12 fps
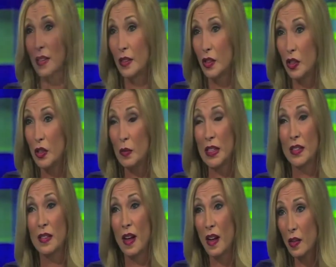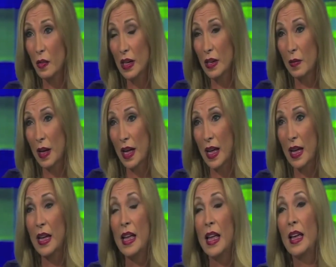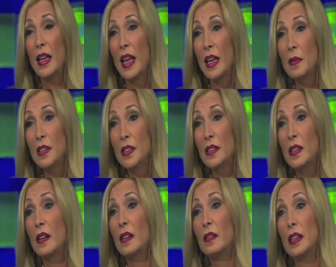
out of the tube. It's not going away, and cannabis is not